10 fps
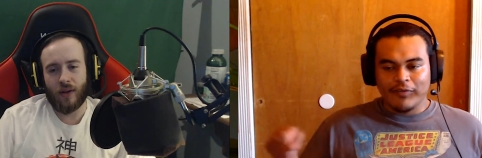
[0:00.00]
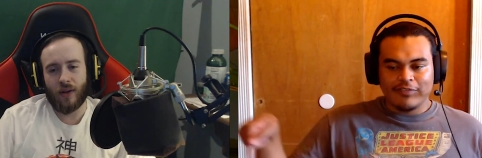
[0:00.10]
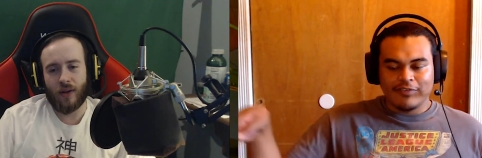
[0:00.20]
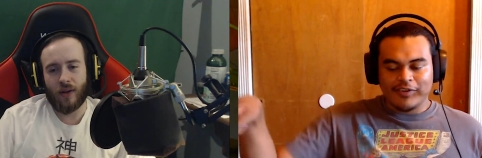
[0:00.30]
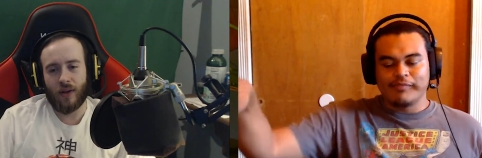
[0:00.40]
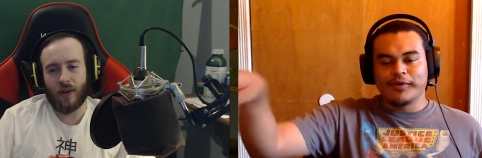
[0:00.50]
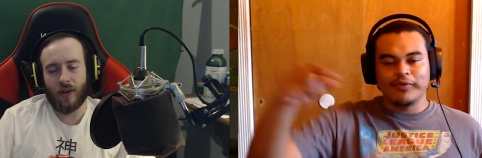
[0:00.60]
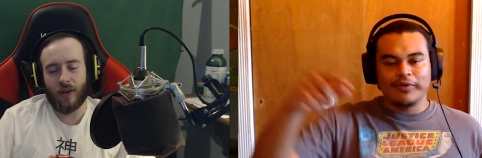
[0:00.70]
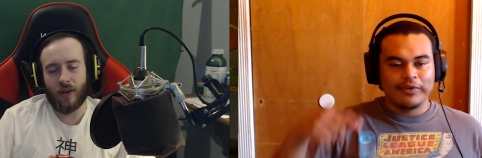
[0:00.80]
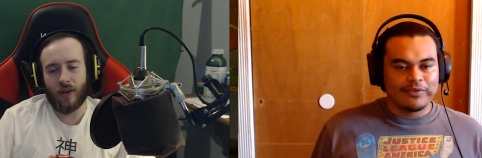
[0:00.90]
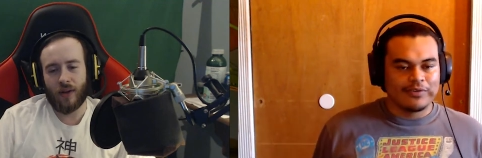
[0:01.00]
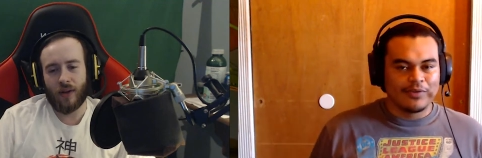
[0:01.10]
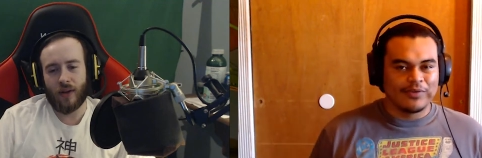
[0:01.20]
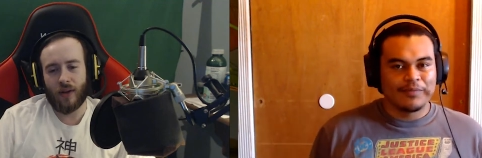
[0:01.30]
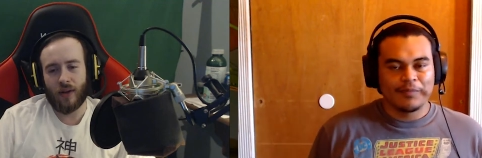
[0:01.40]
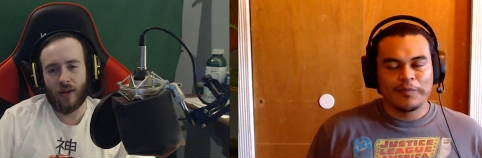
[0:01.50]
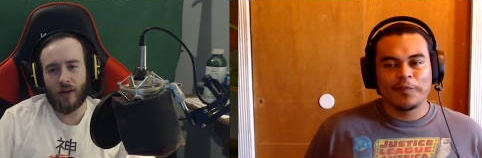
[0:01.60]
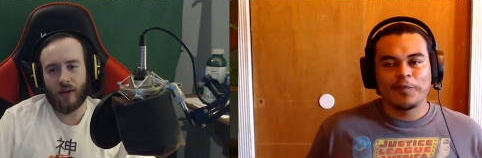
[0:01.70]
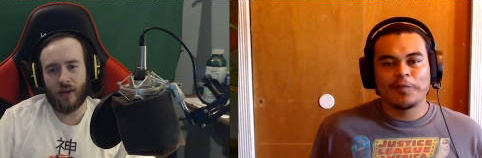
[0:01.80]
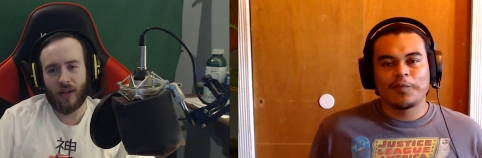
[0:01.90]
Speaker 1: the freaking moat.
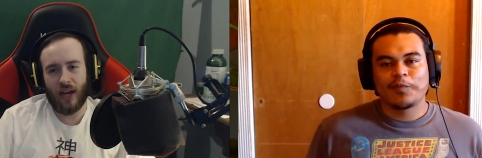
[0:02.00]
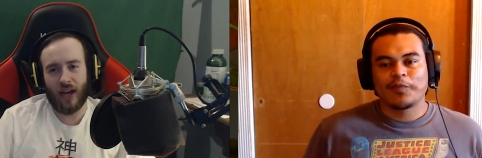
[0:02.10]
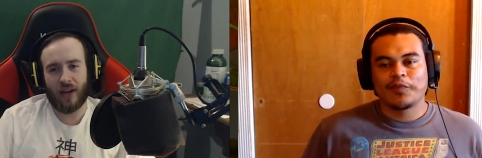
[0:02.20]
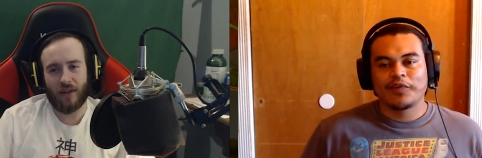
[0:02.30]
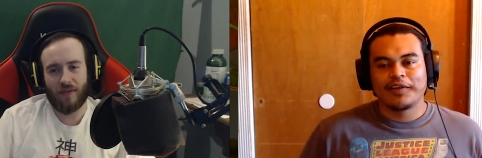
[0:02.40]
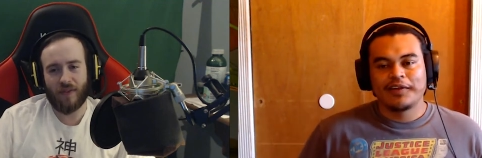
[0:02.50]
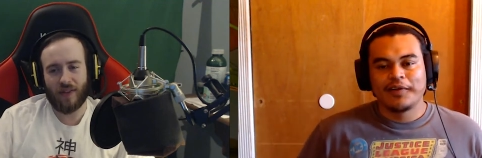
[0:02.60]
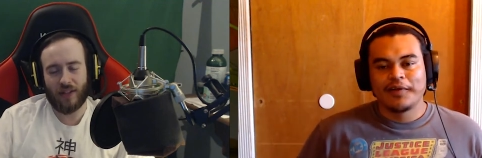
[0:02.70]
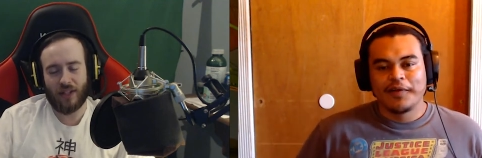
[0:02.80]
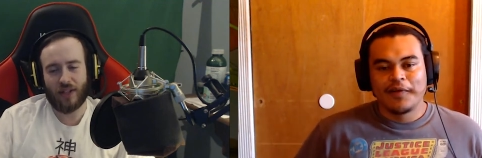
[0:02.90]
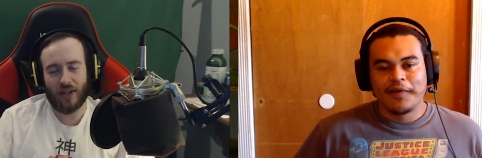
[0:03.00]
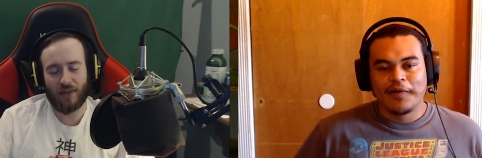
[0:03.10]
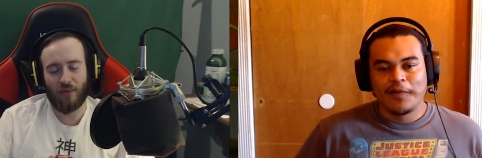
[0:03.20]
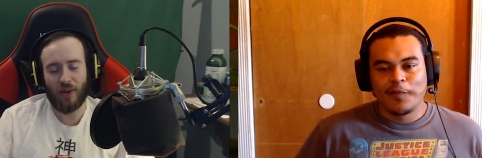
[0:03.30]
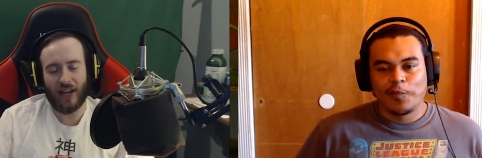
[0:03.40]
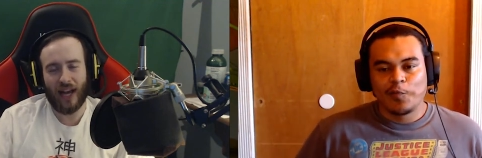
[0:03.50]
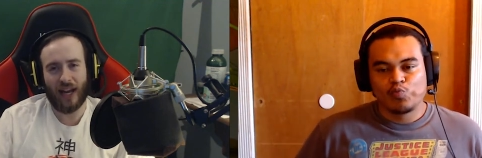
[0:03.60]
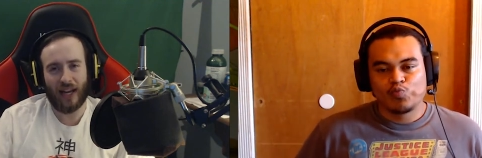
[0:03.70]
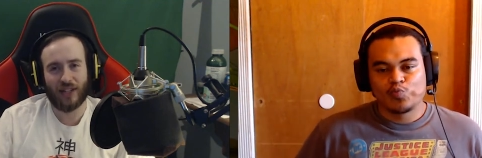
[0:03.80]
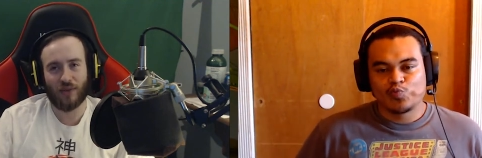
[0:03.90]
Speaker 2: Yeah, he, he, he went down. He had to
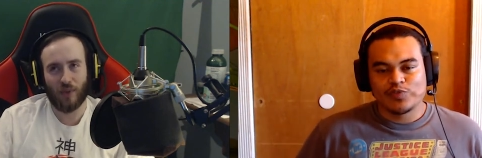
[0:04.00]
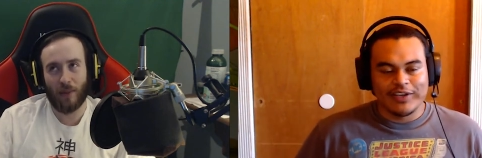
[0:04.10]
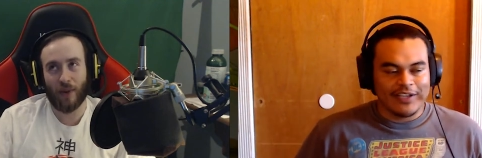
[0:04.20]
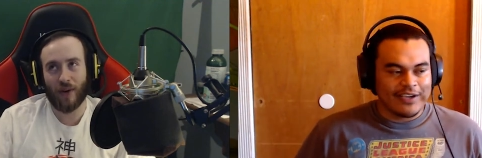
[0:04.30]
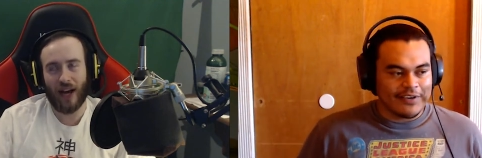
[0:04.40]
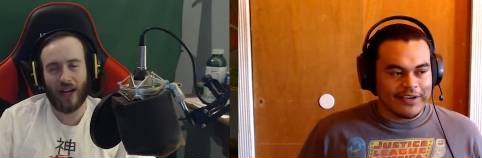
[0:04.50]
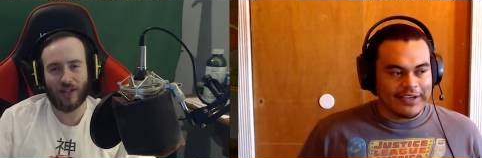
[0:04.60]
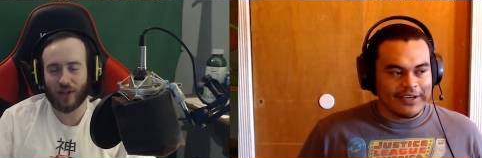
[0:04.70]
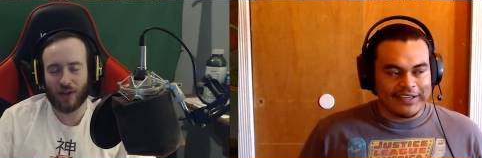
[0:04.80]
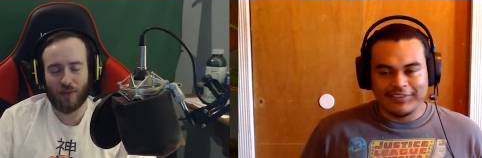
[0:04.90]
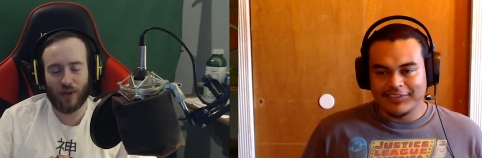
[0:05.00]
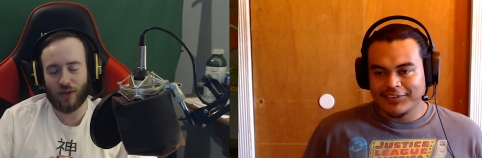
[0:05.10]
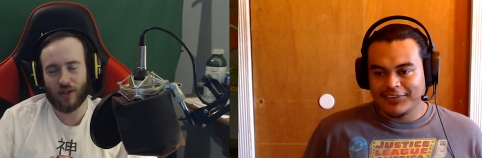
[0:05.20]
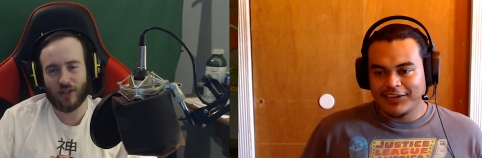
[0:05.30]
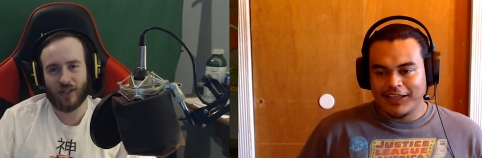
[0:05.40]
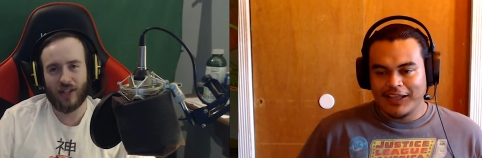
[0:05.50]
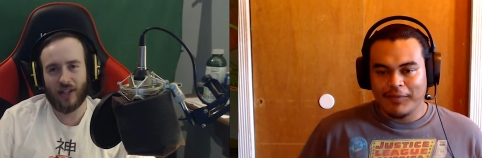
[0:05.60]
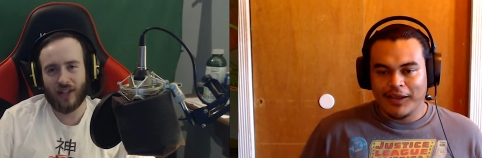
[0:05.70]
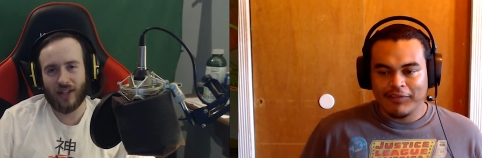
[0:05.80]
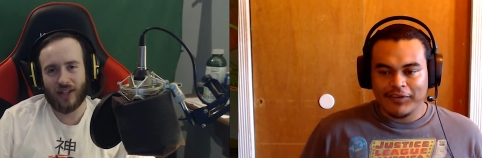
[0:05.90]
swim
Speaker 1: around. Oh, yeah, I forgot. Him, you know, I, just... I,
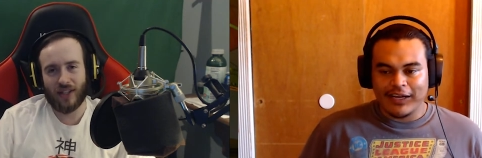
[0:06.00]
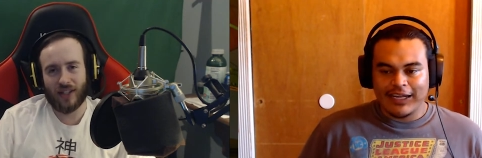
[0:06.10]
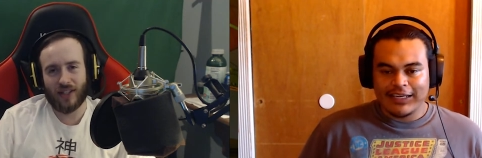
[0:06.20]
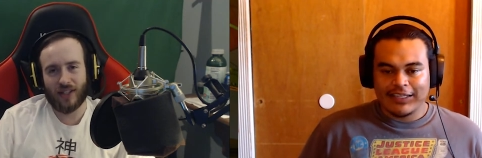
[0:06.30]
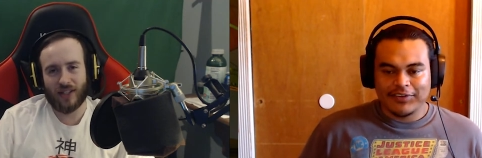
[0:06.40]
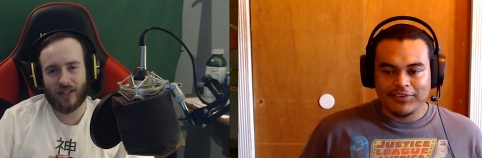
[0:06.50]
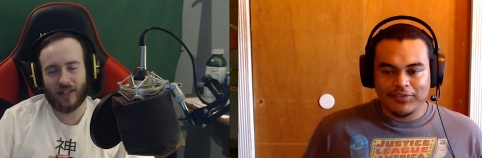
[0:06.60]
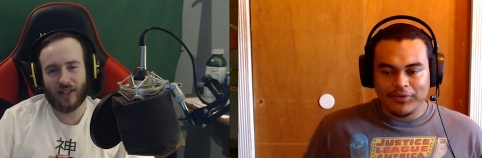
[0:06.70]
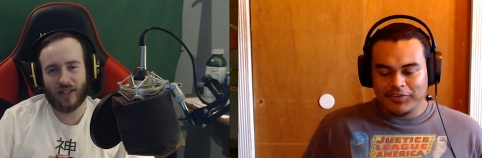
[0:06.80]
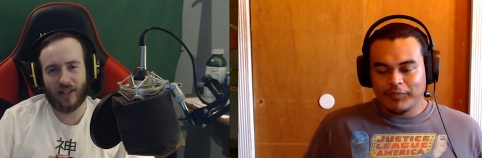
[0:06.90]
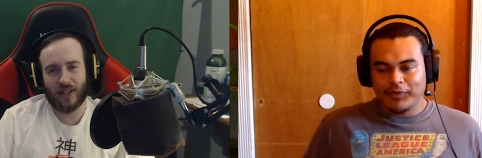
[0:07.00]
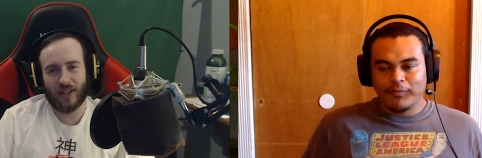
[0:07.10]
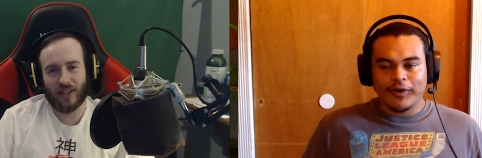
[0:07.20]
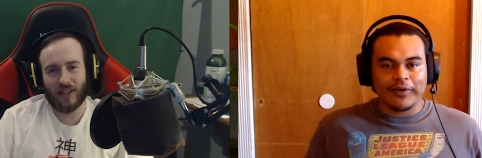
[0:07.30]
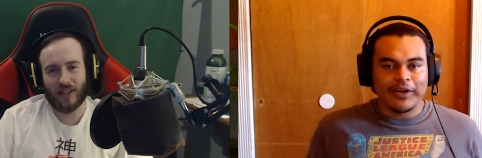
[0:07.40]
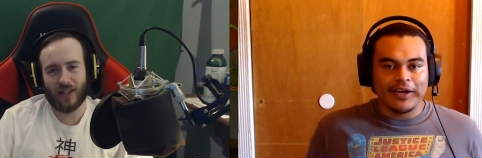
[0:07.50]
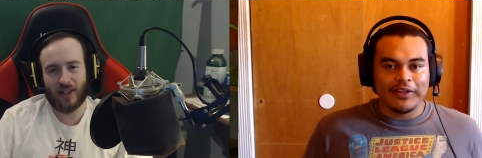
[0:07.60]
man, I forgot. I just know he jumped in water. I didn't